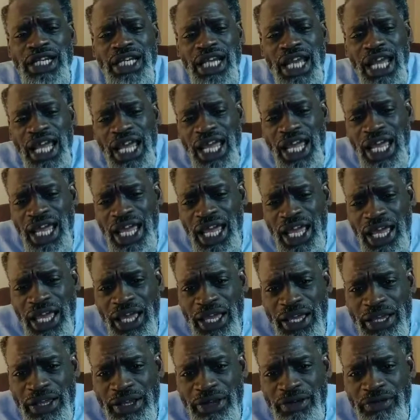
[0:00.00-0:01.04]

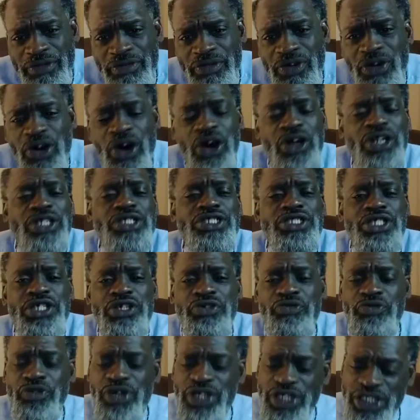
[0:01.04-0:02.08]
name. Carter G.
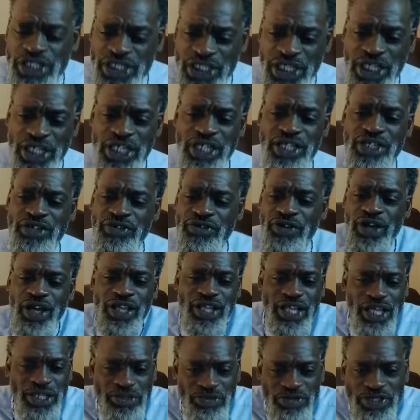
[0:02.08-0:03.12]
Woodson.
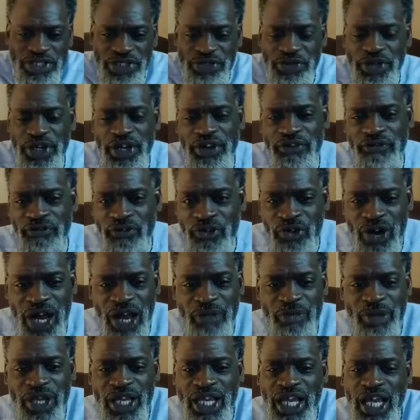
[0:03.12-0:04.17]
That's what you here for. I
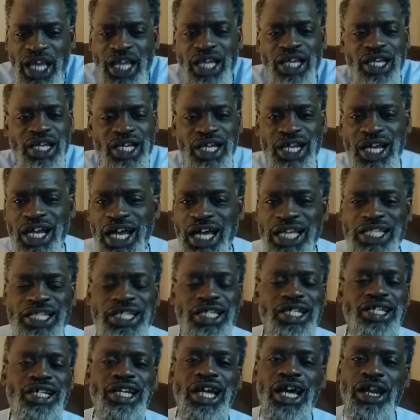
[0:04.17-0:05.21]
mean, I did
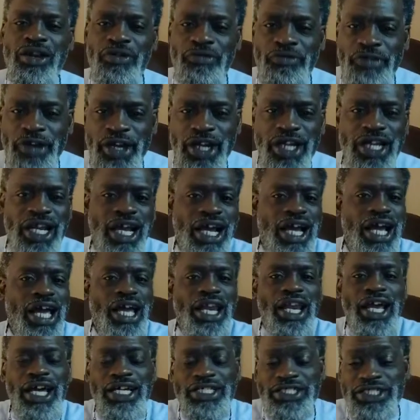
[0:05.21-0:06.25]
a lot of reading. I got a
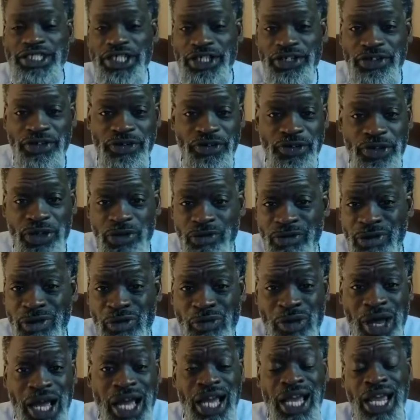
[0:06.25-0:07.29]
lot of shit going through my
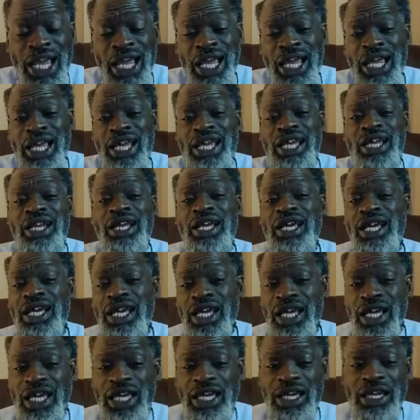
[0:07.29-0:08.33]
mind. And
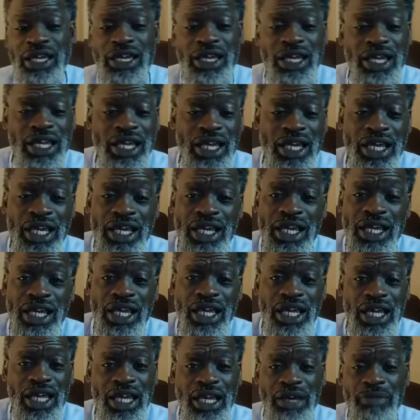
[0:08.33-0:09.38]

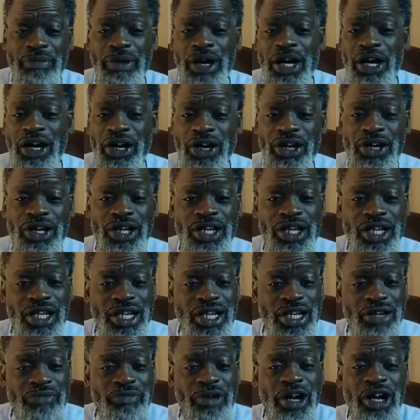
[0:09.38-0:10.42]
in my early
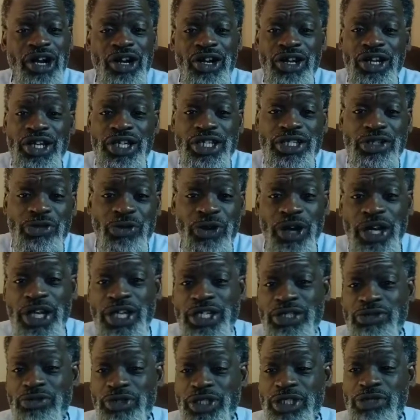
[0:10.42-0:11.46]

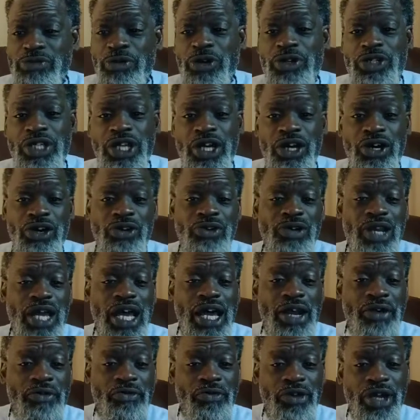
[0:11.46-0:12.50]
20s, we smoked a whole
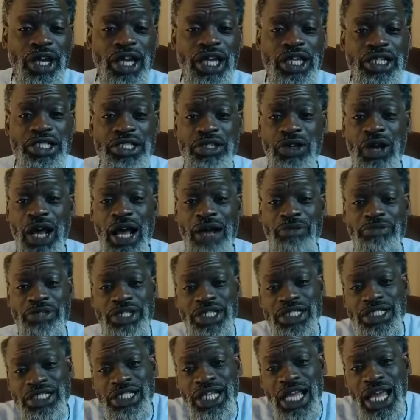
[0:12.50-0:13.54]
lot of weed. So I'm
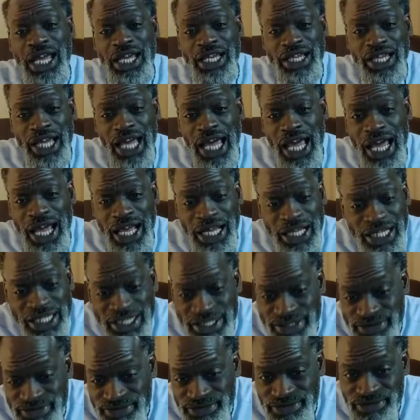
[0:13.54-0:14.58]
just like,
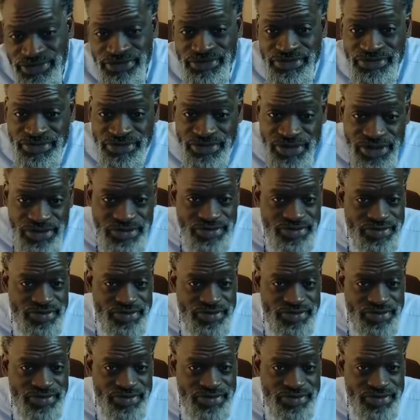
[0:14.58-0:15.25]
y'all